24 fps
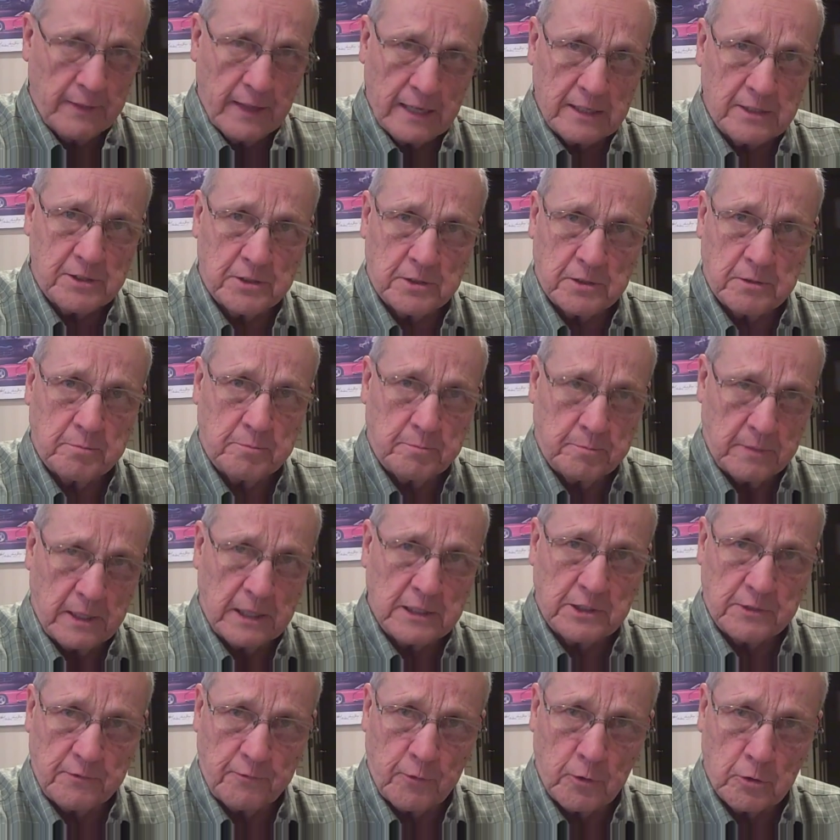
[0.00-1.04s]
That's
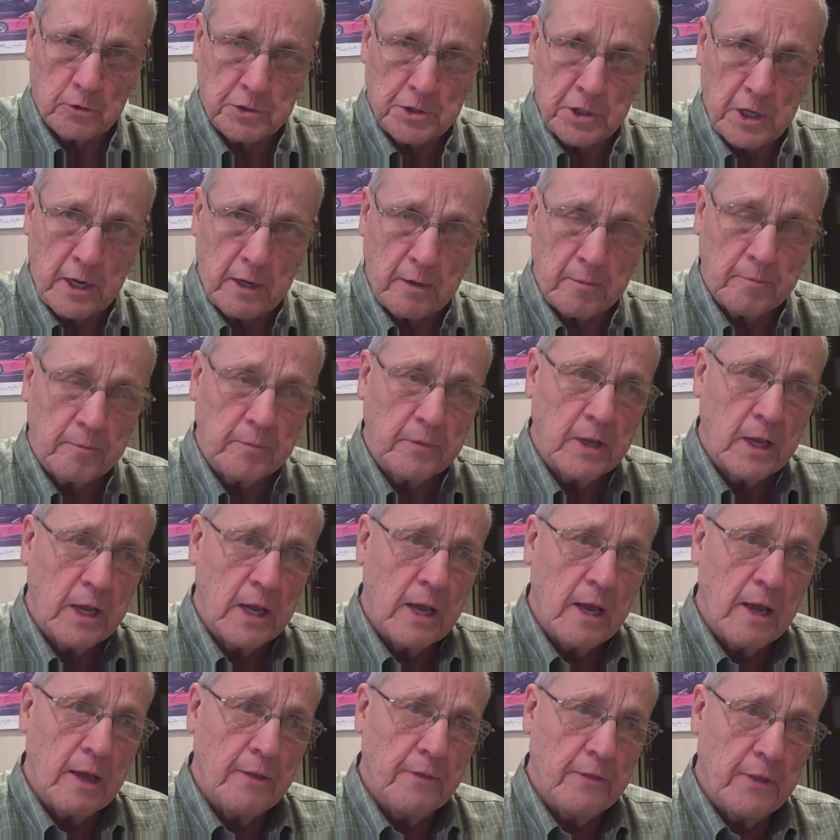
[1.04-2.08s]
the first thing.
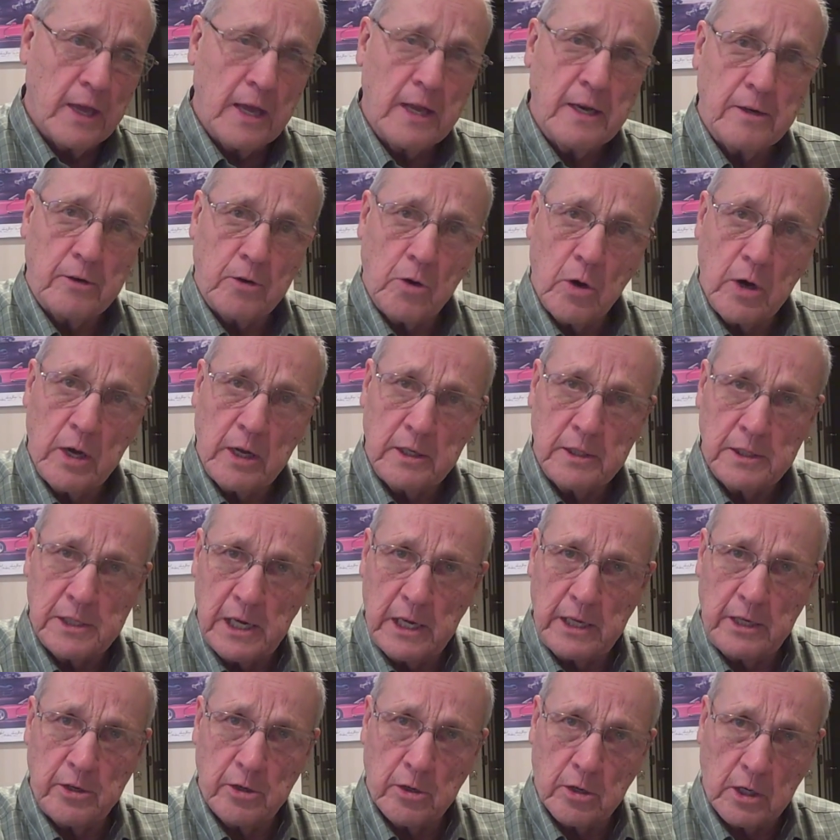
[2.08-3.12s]
Then go ahead and
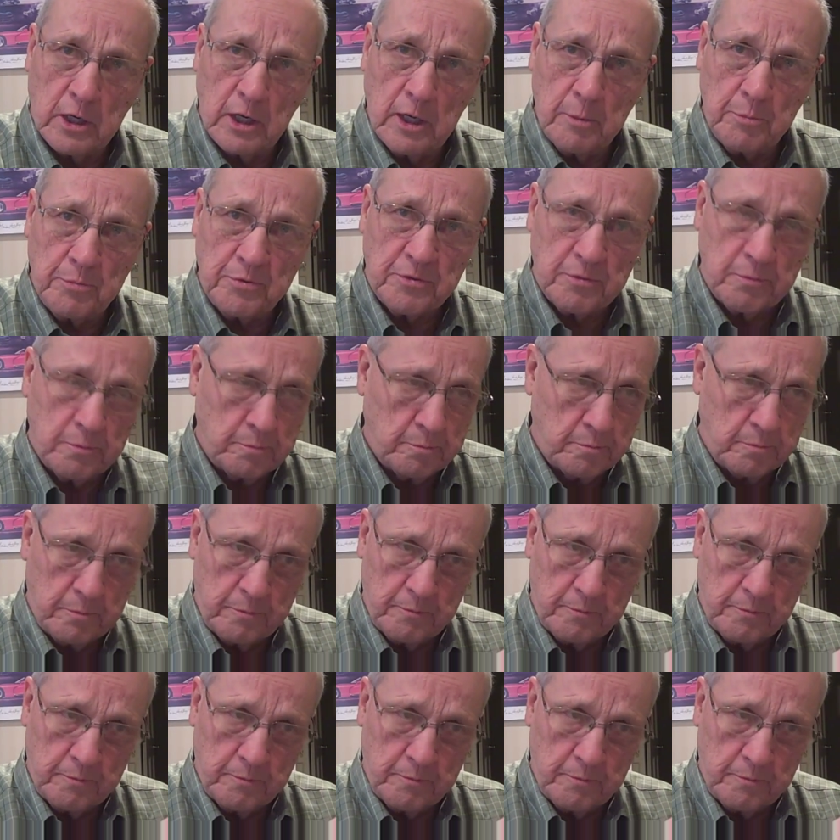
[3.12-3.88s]
take your clips,